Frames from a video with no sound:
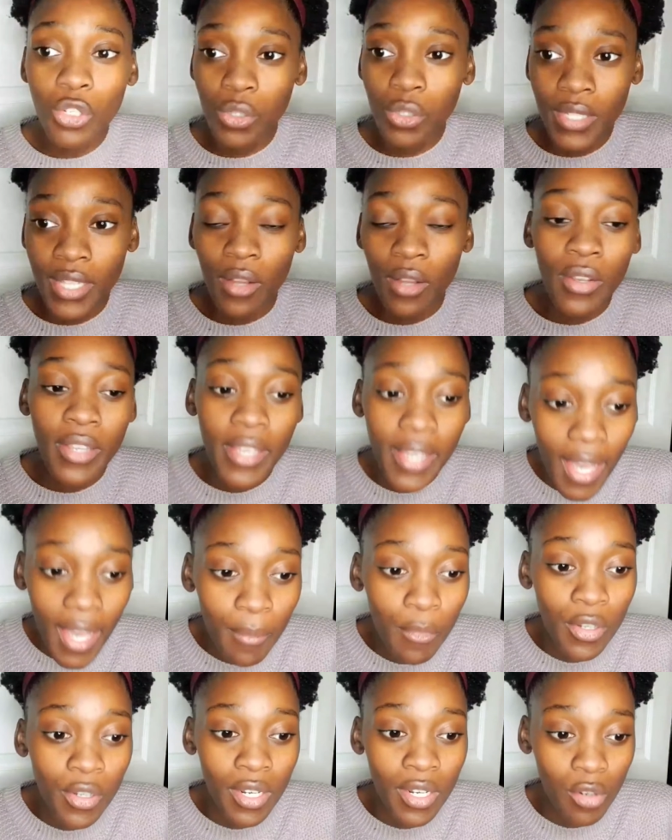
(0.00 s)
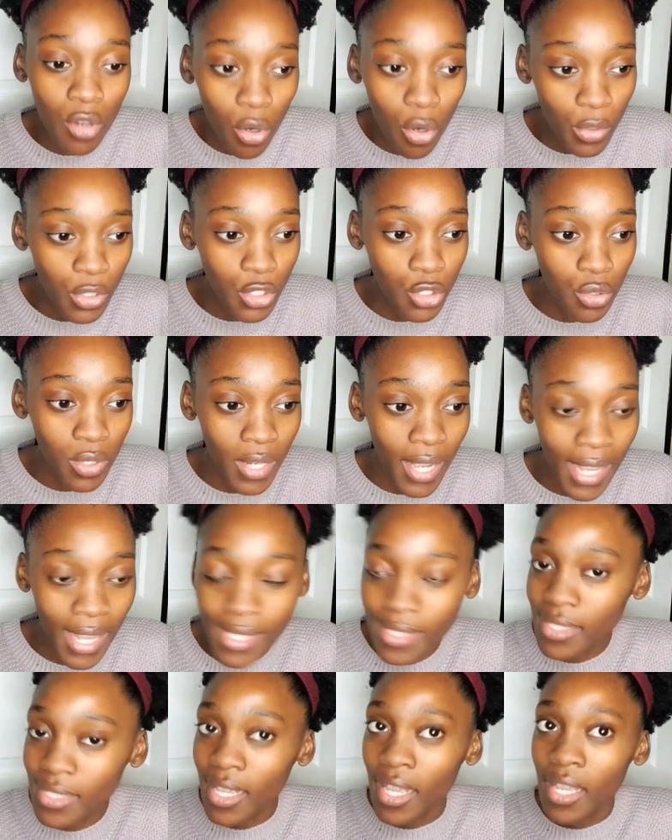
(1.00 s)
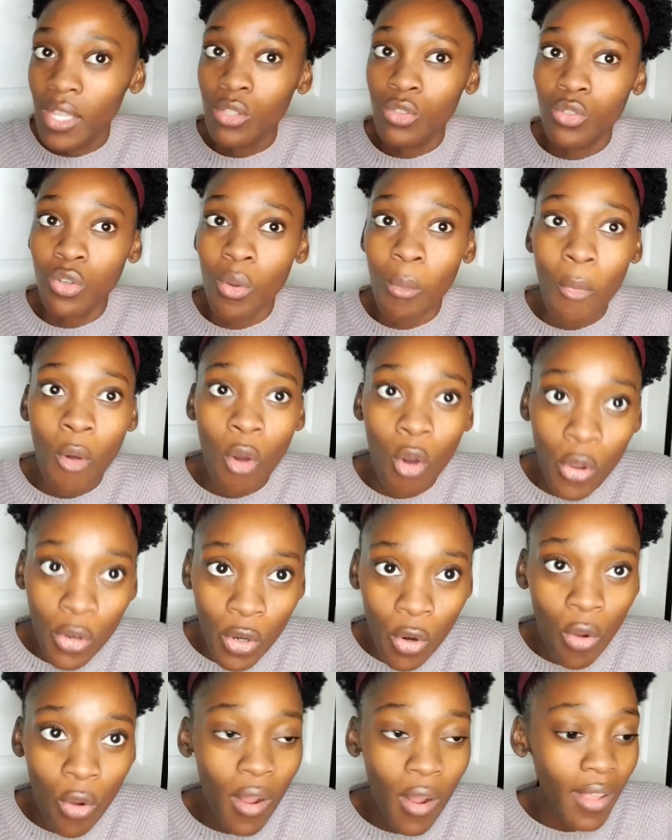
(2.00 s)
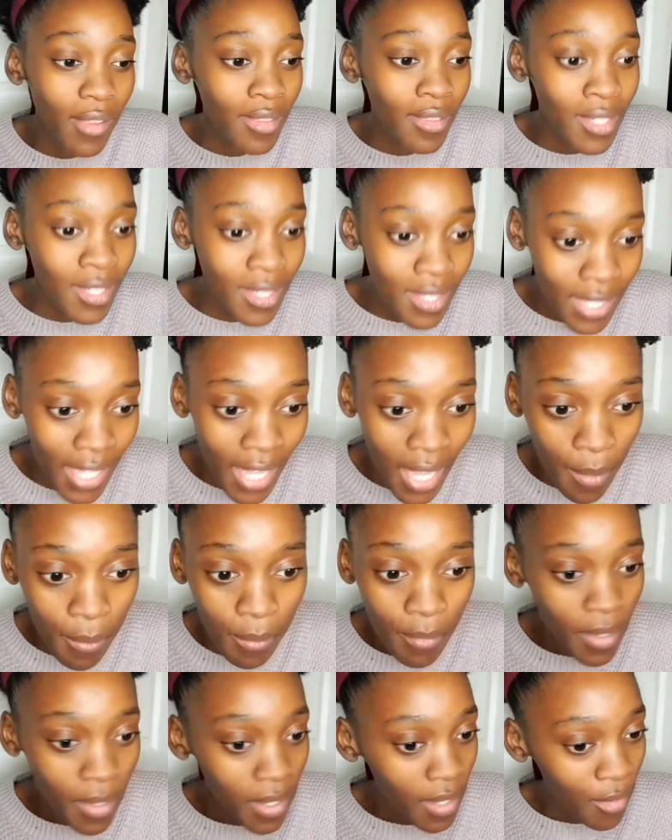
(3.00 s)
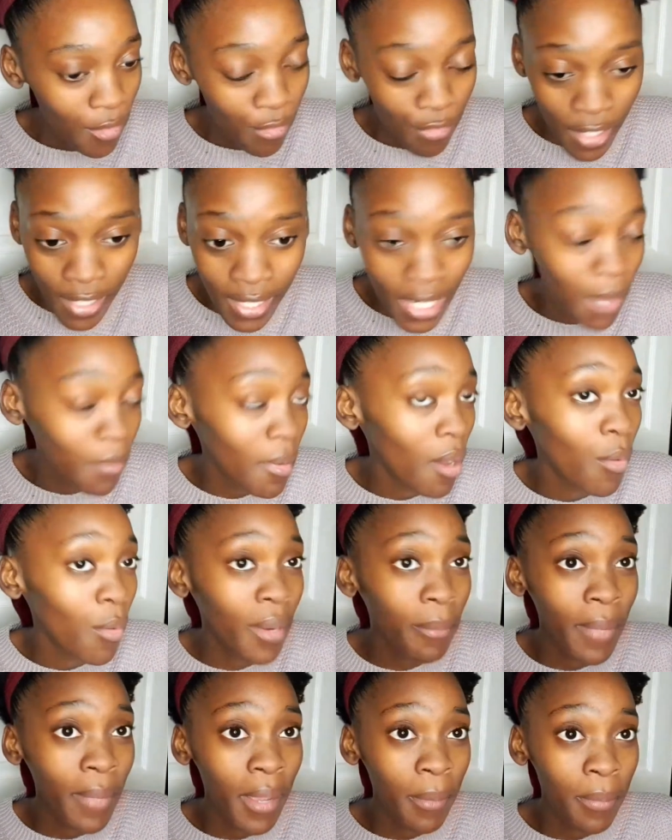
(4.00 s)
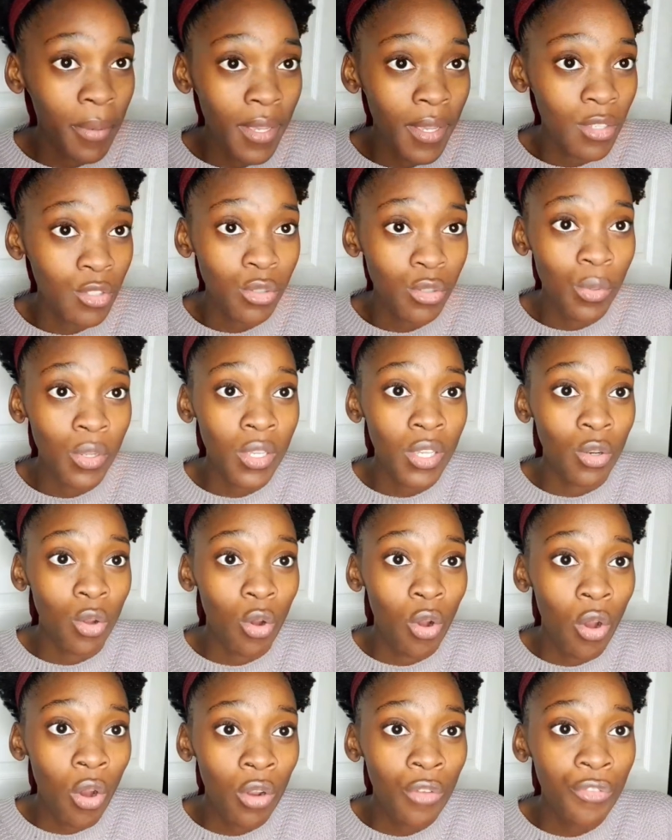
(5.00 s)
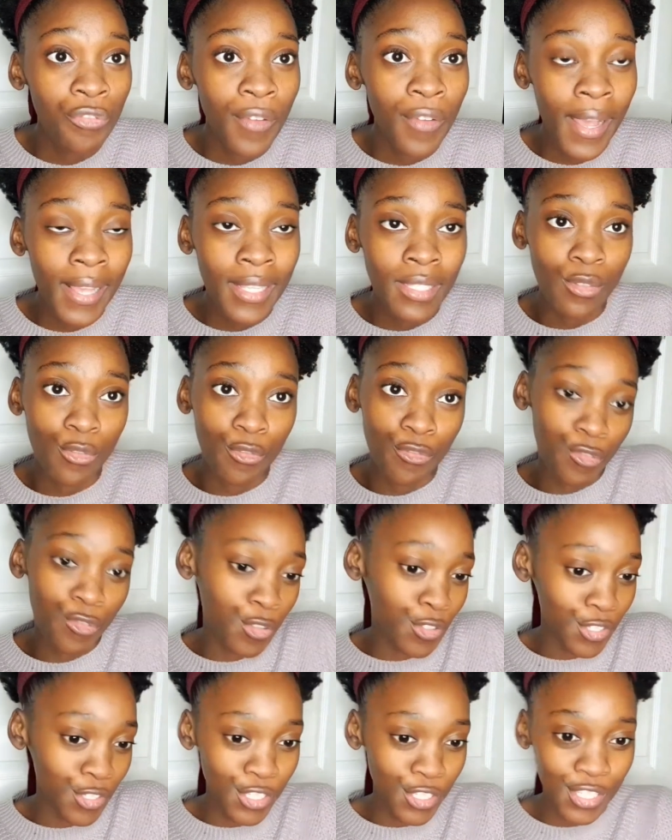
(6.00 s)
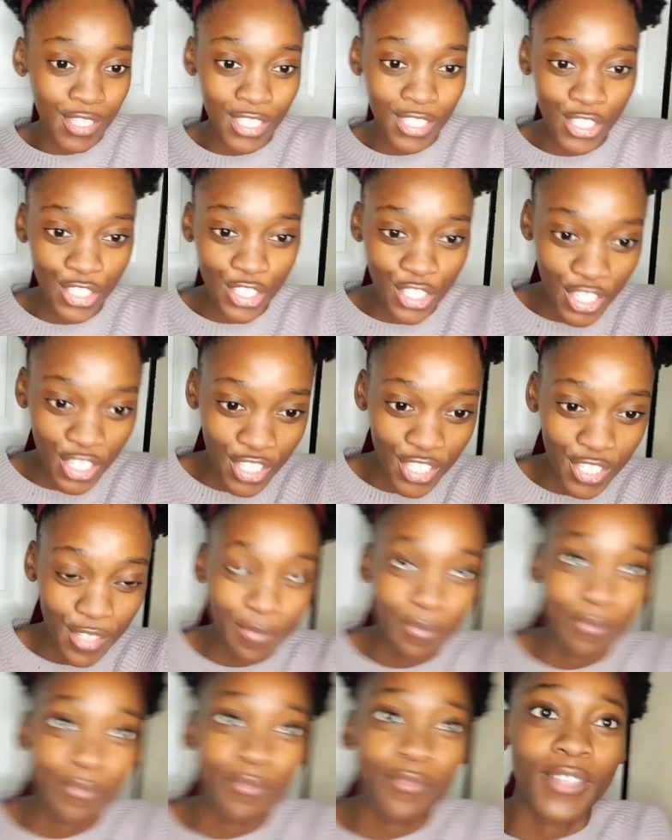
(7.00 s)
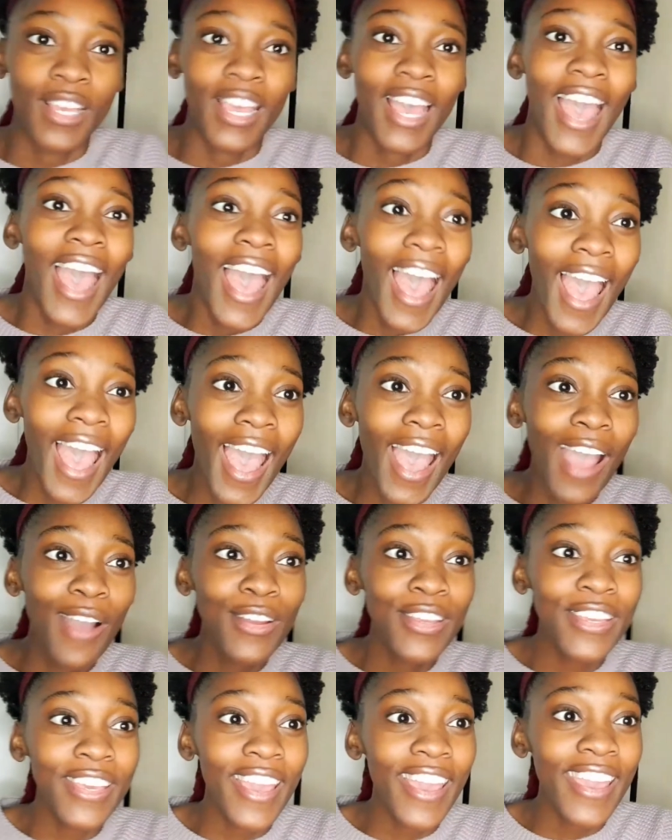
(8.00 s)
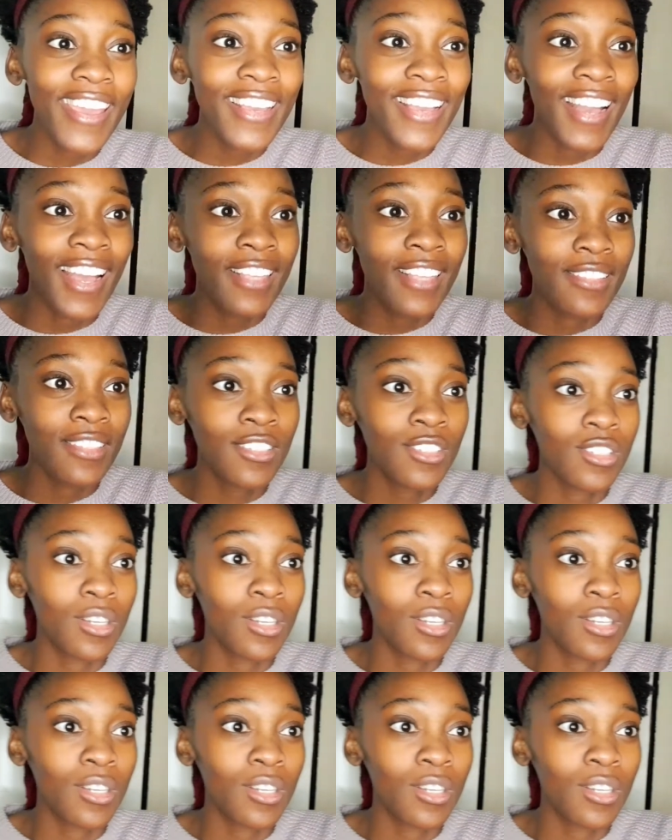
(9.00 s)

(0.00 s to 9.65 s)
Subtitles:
She was like, okay, I'm gonna go with you guys tomorrow this time. Then I want my pay so we can all fight for this shit. Okay guys.